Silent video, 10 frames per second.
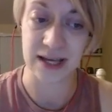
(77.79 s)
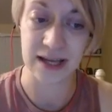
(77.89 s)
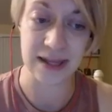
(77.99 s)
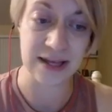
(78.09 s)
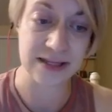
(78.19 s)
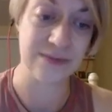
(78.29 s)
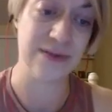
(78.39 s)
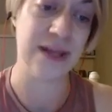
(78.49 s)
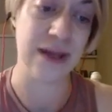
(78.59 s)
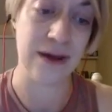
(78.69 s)
and
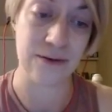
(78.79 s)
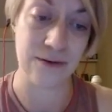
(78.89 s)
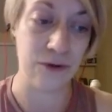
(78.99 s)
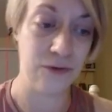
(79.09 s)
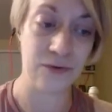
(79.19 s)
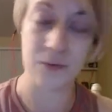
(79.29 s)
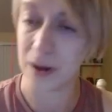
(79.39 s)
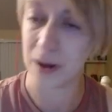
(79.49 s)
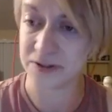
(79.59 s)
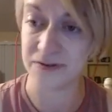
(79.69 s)
that's when the
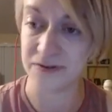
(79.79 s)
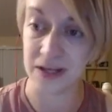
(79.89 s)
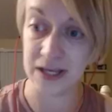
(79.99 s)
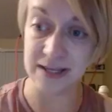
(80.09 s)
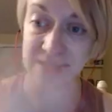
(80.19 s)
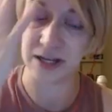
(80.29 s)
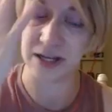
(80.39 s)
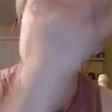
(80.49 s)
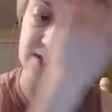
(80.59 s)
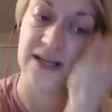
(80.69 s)
overwhelmed feeling
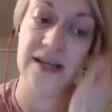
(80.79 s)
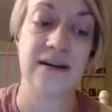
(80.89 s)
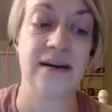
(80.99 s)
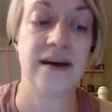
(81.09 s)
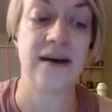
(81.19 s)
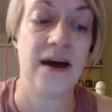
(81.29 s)
settles in.